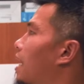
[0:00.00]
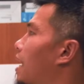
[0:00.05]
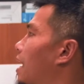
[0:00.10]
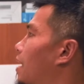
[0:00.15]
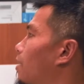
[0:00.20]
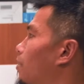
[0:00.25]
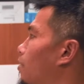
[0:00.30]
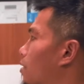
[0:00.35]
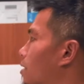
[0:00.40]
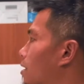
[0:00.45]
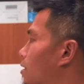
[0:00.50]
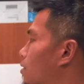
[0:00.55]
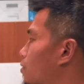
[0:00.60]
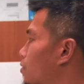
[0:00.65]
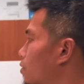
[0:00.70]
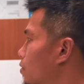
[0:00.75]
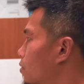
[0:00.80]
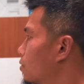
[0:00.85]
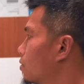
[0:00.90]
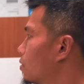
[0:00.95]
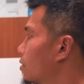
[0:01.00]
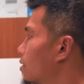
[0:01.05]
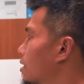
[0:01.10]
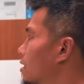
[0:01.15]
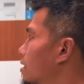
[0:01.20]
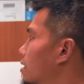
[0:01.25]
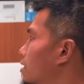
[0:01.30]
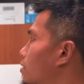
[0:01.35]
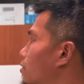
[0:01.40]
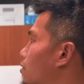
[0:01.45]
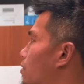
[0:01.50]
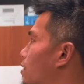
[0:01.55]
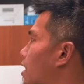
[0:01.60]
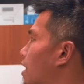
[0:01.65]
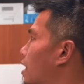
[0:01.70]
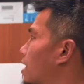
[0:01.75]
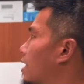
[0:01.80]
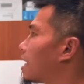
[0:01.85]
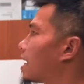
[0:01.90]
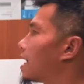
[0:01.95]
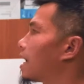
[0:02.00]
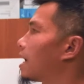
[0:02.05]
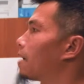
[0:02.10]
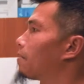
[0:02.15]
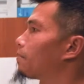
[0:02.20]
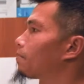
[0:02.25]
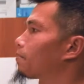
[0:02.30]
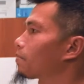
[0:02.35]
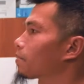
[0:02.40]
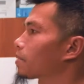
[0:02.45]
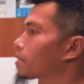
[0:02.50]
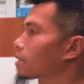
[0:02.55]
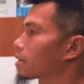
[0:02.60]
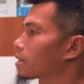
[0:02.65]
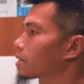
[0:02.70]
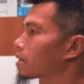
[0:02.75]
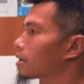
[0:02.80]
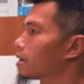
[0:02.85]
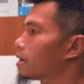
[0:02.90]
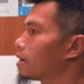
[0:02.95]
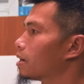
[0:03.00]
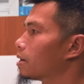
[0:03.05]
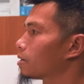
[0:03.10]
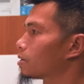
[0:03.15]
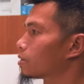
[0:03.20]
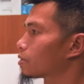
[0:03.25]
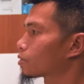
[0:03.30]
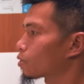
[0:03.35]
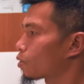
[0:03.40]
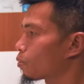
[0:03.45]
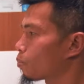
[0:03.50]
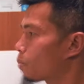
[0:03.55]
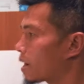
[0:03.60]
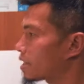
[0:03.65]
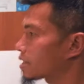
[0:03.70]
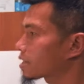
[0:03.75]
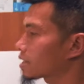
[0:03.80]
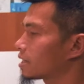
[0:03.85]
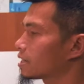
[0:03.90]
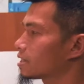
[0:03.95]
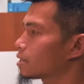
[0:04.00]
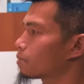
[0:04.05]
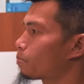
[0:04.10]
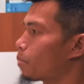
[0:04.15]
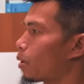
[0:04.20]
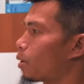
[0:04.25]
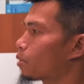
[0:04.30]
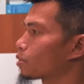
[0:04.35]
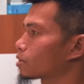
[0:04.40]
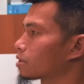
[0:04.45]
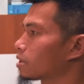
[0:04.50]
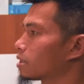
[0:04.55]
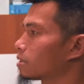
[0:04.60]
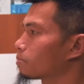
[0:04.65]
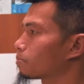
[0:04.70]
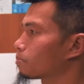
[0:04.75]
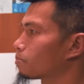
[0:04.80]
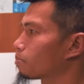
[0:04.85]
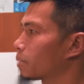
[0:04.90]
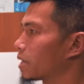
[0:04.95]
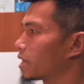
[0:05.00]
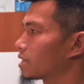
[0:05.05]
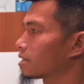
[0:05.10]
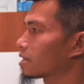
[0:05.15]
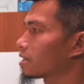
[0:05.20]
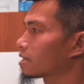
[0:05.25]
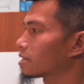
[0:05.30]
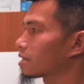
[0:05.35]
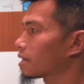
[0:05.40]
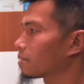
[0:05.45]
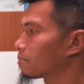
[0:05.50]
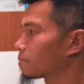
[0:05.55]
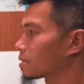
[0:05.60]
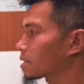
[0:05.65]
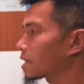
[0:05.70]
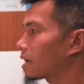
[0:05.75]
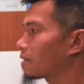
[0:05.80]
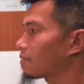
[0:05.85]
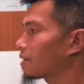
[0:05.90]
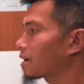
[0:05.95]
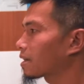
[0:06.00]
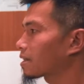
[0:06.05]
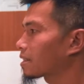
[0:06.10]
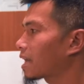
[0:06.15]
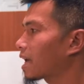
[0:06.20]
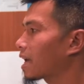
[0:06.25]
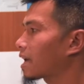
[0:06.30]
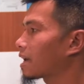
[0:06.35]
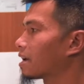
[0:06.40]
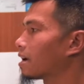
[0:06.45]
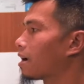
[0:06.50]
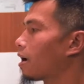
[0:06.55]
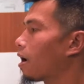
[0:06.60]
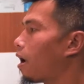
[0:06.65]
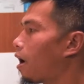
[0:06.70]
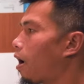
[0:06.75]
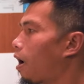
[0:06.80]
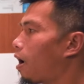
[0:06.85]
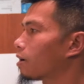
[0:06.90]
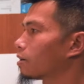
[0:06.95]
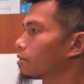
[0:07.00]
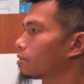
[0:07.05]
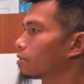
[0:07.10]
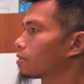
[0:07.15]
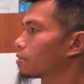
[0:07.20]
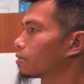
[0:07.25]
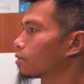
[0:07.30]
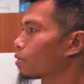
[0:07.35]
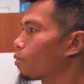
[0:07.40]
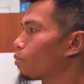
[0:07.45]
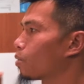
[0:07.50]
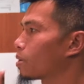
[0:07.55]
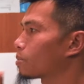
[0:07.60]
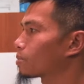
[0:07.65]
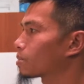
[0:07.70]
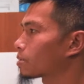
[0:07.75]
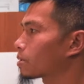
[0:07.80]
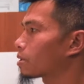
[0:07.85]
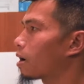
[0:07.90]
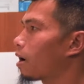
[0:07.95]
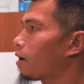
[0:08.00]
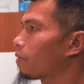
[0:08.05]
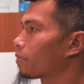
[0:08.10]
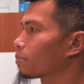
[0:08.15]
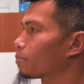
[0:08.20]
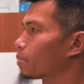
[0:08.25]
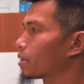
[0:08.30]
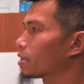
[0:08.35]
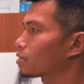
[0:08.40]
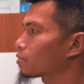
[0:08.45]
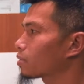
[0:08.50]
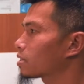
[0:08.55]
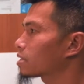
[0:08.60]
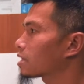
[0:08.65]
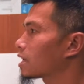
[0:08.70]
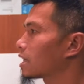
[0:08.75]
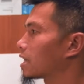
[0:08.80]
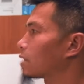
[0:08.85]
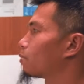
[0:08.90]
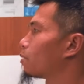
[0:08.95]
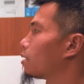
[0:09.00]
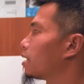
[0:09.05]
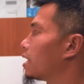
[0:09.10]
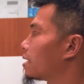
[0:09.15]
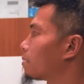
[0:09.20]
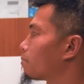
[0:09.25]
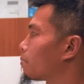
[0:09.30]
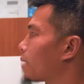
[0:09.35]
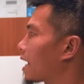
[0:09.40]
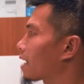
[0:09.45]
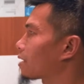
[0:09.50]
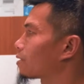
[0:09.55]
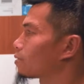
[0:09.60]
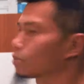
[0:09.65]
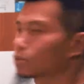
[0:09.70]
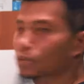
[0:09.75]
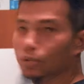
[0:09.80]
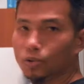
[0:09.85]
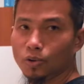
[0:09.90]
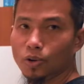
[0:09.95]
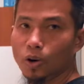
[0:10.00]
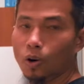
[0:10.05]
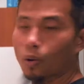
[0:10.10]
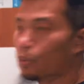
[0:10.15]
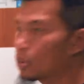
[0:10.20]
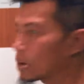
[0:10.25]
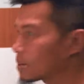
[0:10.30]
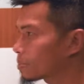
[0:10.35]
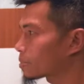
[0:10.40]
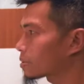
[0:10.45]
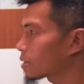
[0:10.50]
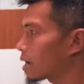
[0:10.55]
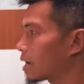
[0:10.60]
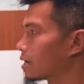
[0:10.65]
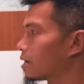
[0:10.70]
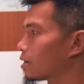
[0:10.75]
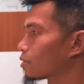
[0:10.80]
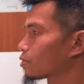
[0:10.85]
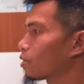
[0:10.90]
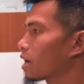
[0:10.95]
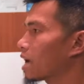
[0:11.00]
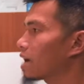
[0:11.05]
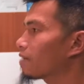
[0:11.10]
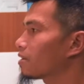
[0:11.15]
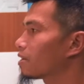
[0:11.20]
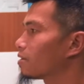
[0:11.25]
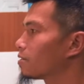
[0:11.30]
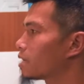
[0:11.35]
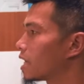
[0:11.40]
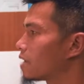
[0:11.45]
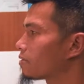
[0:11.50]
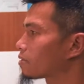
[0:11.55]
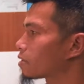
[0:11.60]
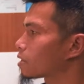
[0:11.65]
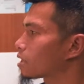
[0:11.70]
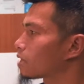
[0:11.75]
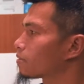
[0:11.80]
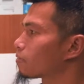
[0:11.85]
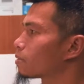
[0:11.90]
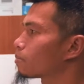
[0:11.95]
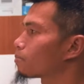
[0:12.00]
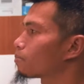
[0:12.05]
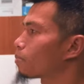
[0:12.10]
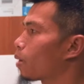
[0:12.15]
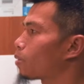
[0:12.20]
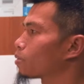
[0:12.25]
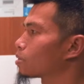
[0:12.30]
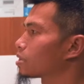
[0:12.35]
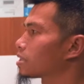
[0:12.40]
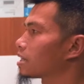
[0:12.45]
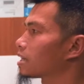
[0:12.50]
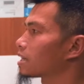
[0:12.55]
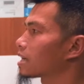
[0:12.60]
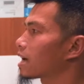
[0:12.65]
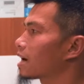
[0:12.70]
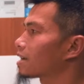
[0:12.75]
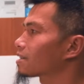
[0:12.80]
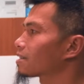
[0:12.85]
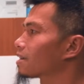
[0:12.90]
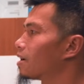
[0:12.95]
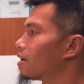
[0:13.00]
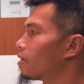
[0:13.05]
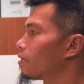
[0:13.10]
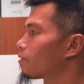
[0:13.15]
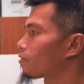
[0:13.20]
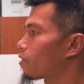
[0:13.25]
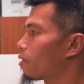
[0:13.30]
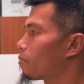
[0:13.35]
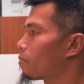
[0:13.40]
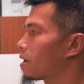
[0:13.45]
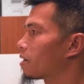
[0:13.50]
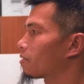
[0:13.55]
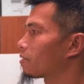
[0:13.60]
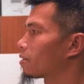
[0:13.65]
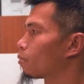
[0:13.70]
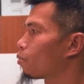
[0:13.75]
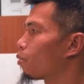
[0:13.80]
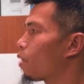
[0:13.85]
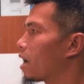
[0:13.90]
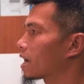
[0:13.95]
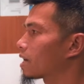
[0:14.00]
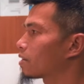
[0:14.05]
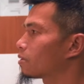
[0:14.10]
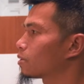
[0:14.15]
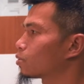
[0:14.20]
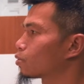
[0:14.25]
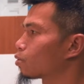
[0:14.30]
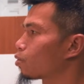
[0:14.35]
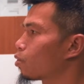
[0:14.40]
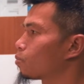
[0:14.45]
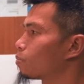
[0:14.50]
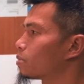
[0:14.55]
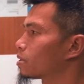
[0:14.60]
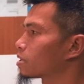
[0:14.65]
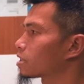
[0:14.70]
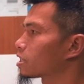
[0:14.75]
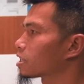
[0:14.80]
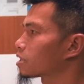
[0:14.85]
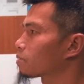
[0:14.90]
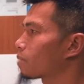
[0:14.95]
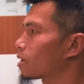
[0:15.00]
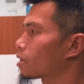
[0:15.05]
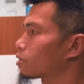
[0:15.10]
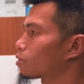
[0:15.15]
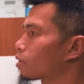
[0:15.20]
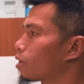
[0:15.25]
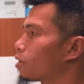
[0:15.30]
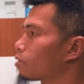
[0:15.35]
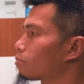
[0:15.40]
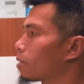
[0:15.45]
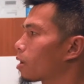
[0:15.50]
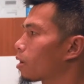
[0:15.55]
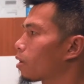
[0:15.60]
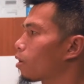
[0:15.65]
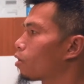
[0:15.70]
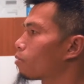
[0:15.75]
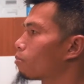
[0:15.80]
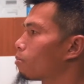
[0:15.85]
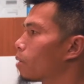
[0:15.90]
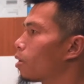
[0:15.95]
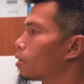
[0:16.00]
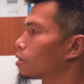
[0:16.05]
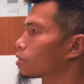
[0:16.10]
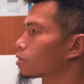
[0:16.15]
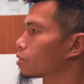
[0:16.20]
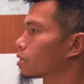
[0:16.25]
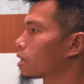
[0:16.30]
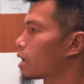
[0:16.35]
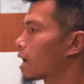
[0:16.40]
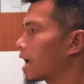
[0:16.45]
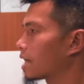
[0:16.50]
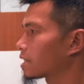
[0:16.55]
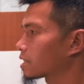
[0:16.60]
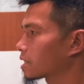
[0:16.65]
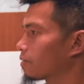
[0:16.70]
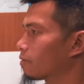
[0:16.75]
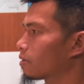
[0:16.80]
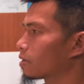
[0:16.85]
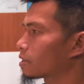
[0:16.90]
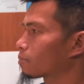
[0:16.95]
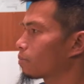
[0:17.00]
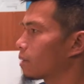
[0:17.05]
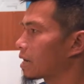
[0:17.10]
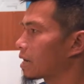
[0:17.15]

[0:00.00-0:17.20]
look into. You can, so basically you're posting pictures and stuff like that on Pinterest, and it will link back to your website. So I have heaps of different posts here, guys, from my winery tour business, my drone, my lawn mowers, and some of it's my